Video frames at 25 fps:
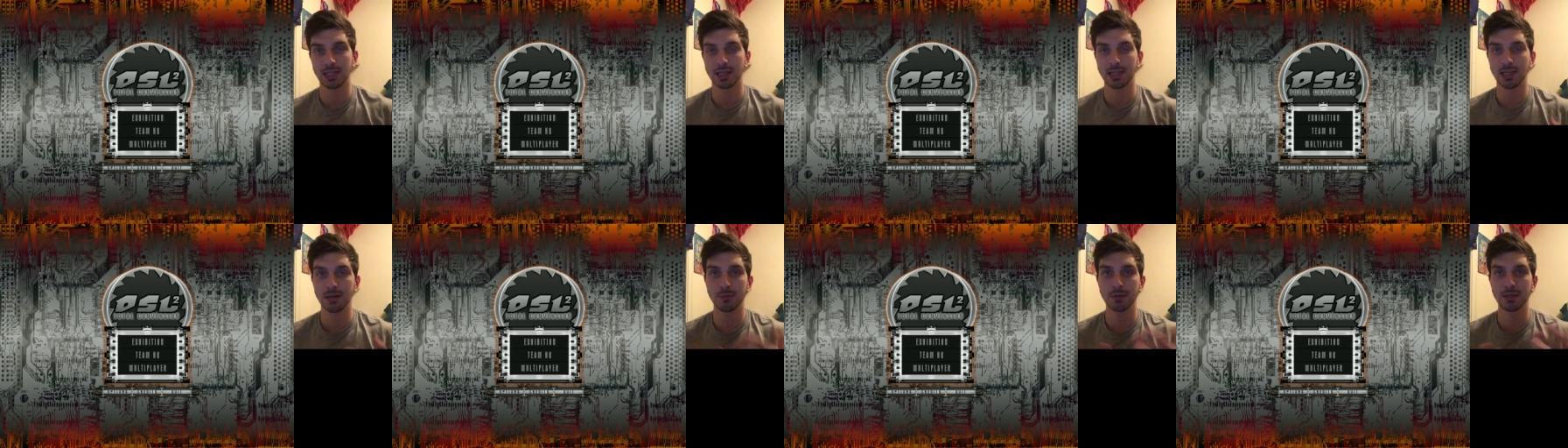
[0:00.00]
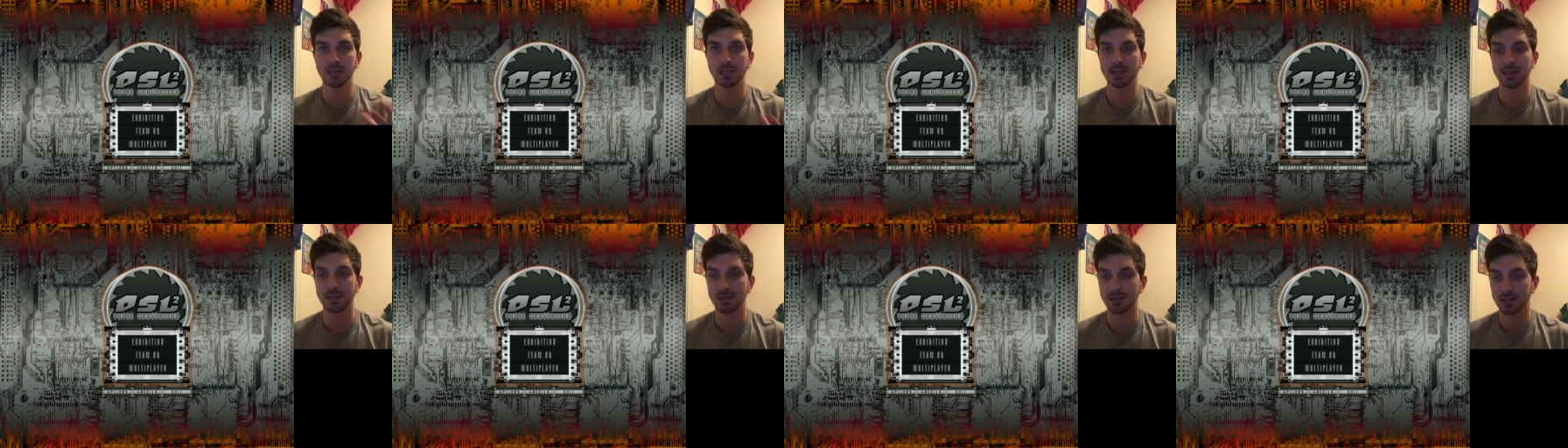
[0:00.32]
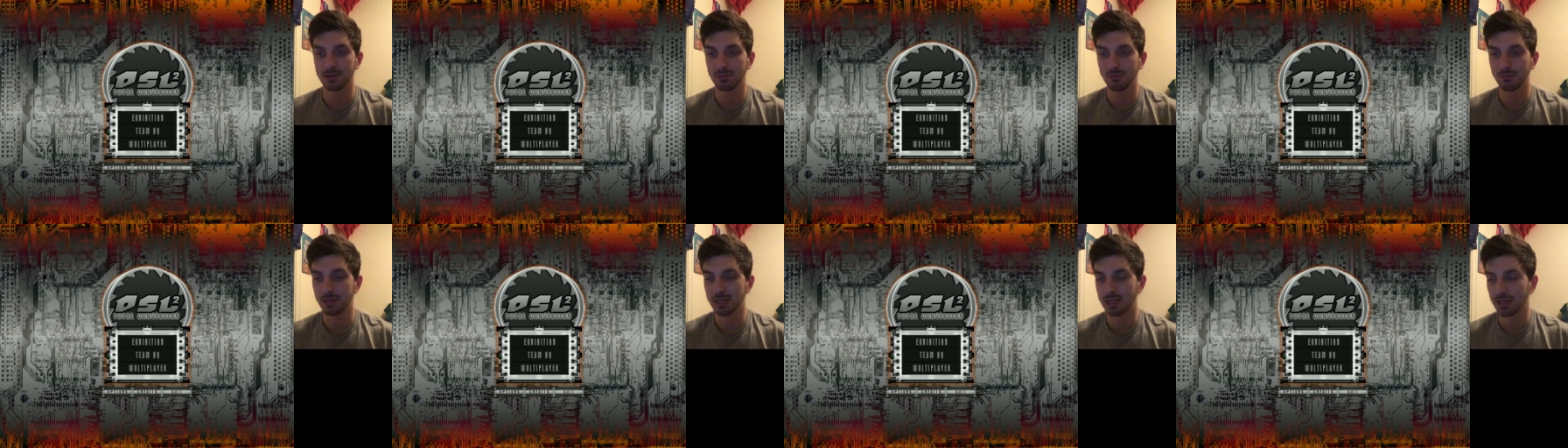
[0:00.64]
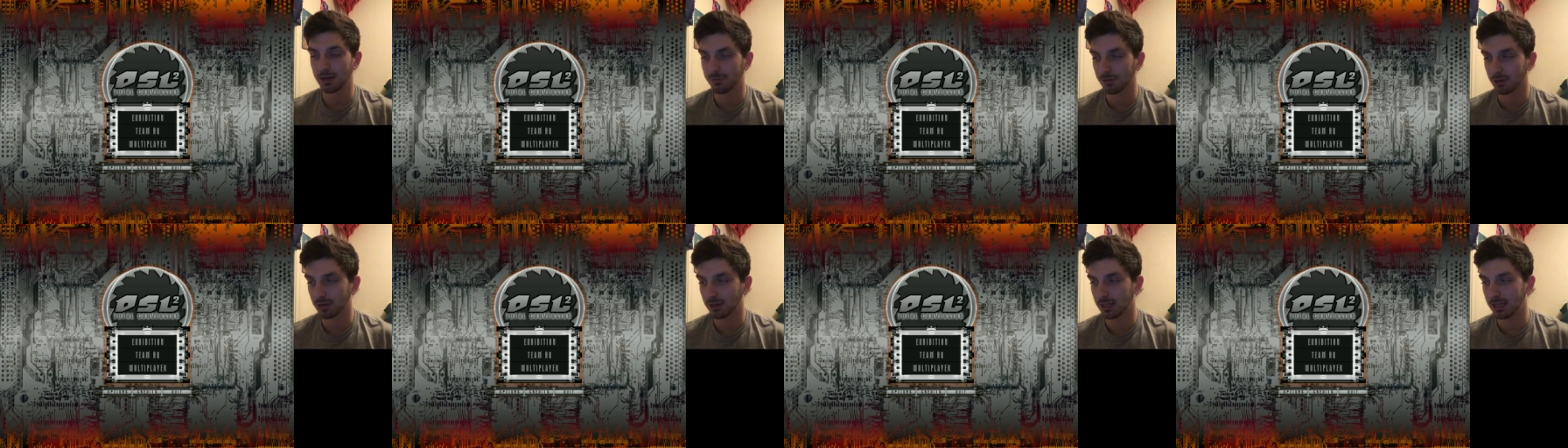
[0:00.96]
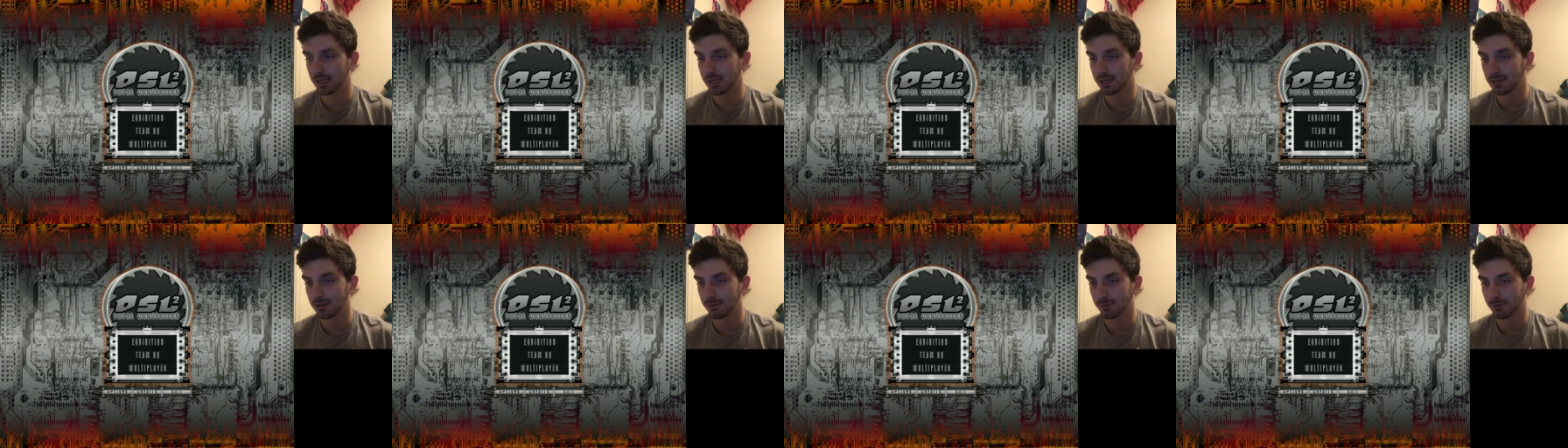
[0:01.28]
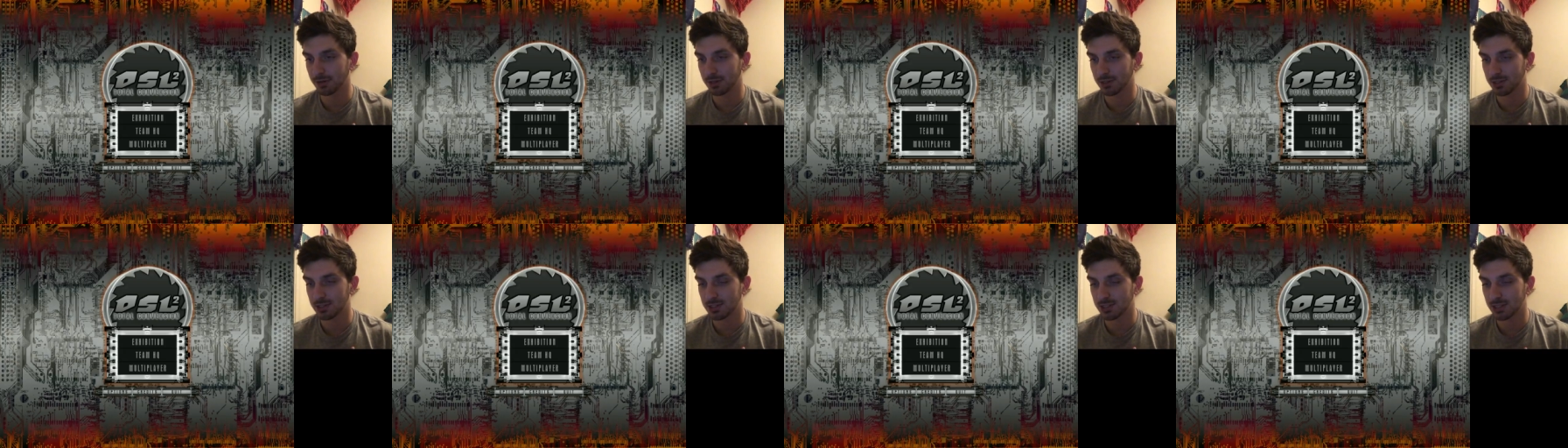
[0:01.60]
I think we did, we covered a lot of
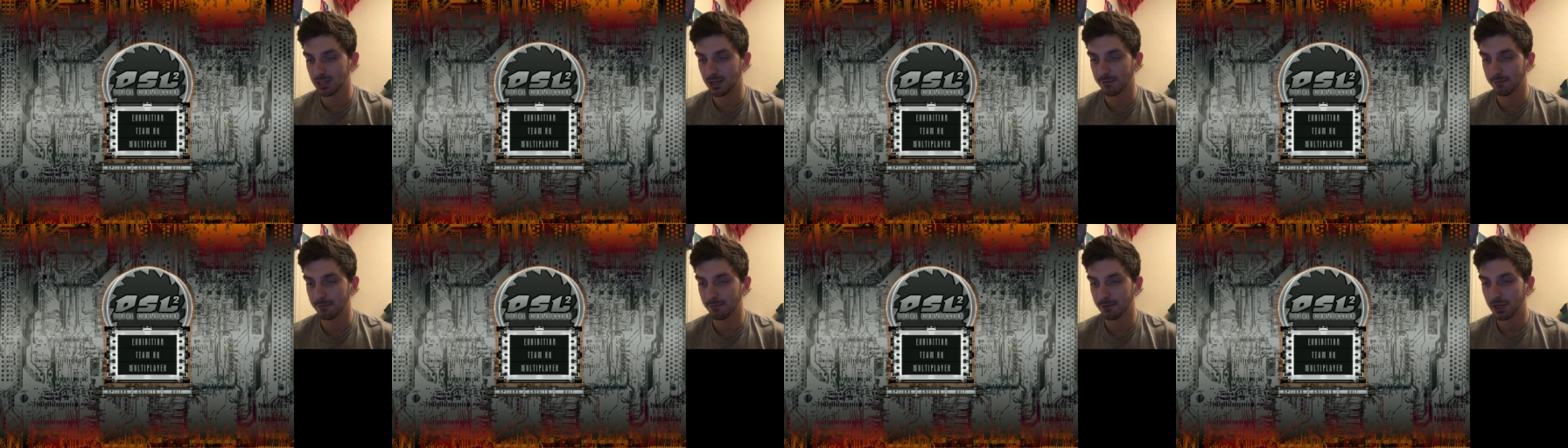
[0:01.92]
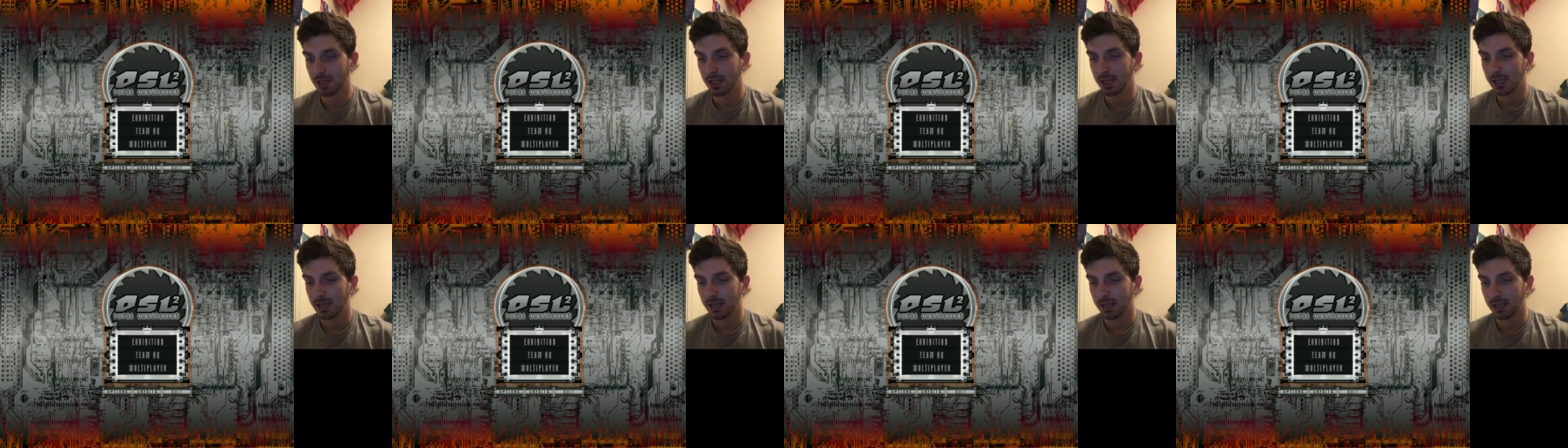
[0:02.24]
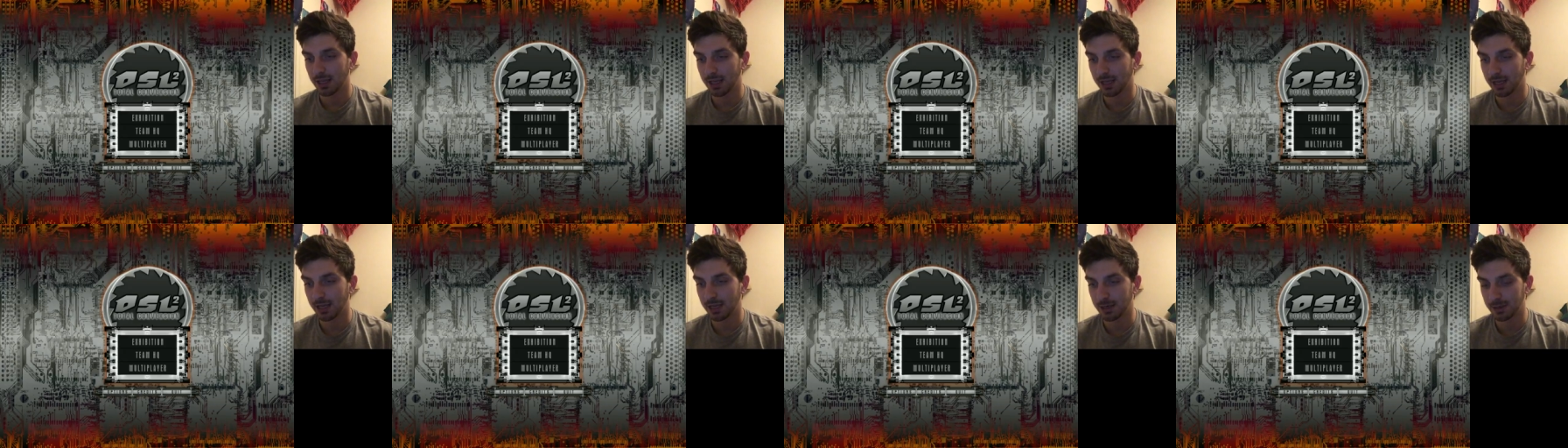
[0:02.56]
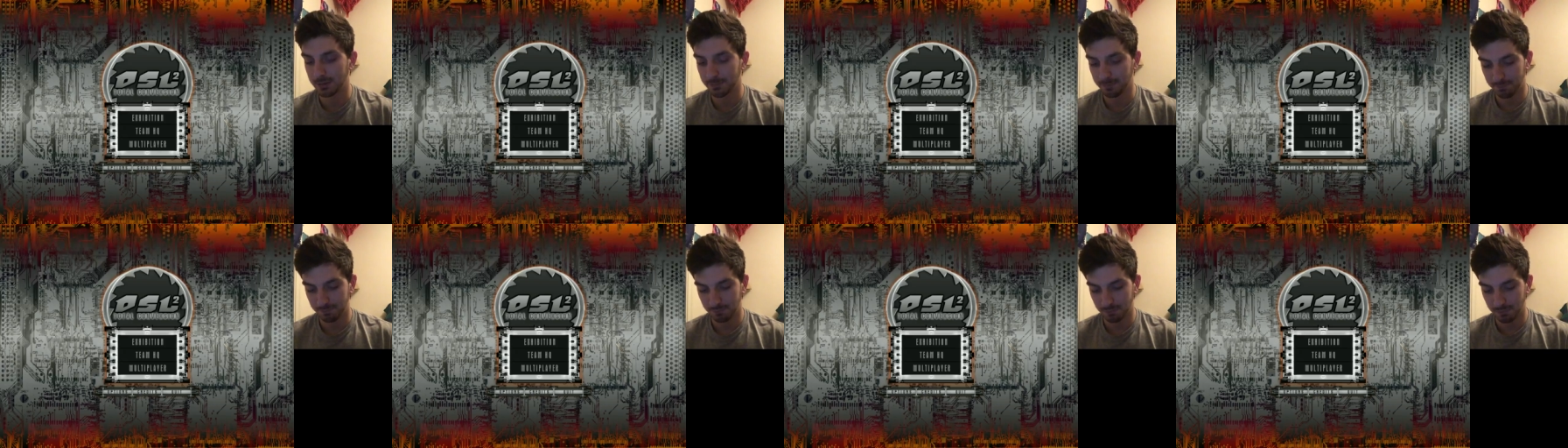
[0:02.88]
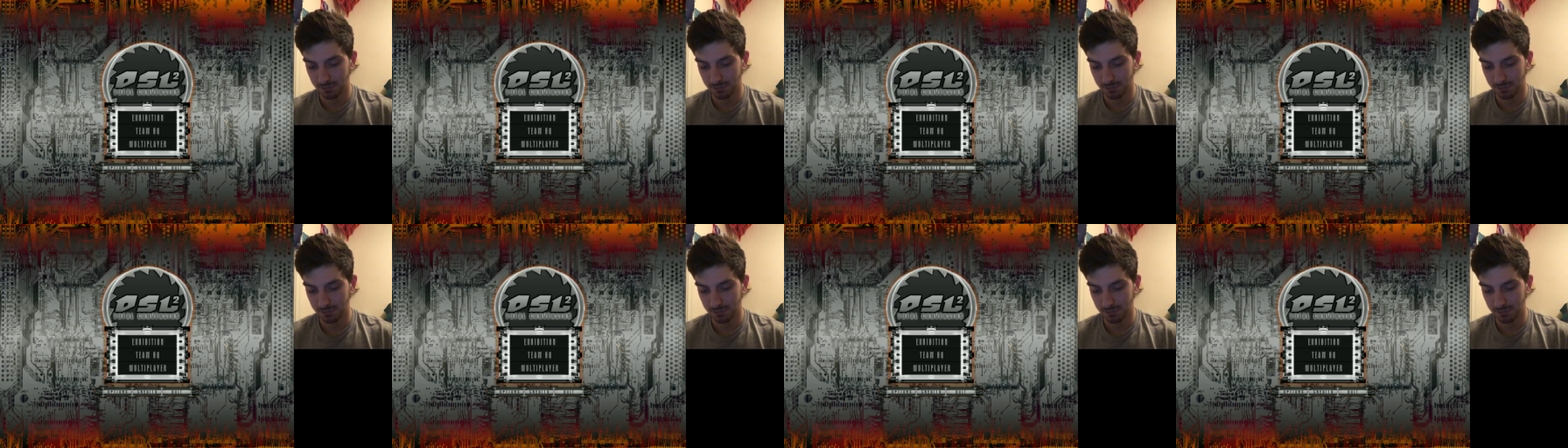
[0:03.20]
different stuff, and